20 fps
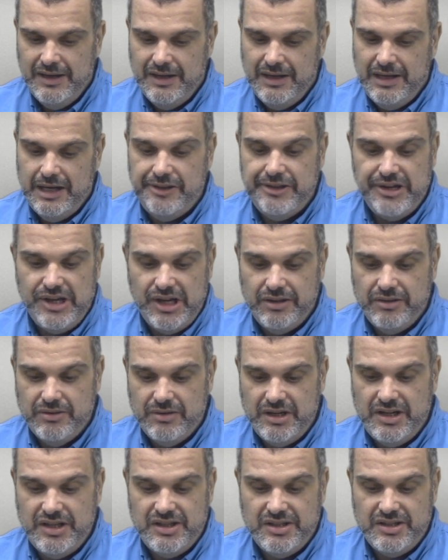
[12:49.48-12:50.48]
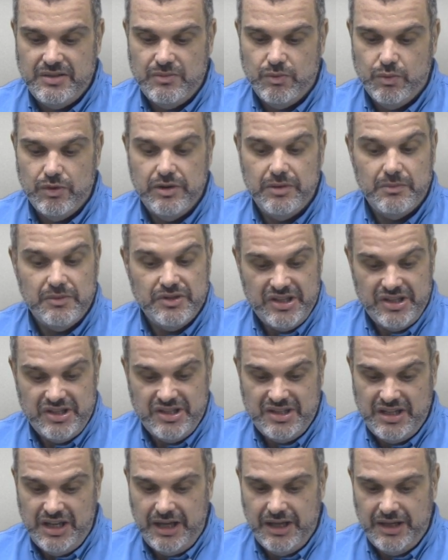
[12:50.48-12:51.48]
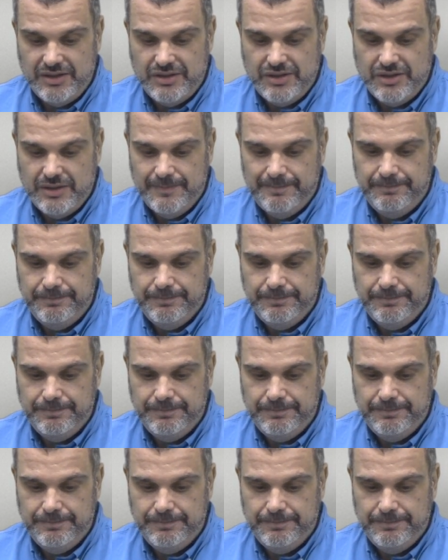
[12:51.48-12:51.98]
and the other end of the room was a stage.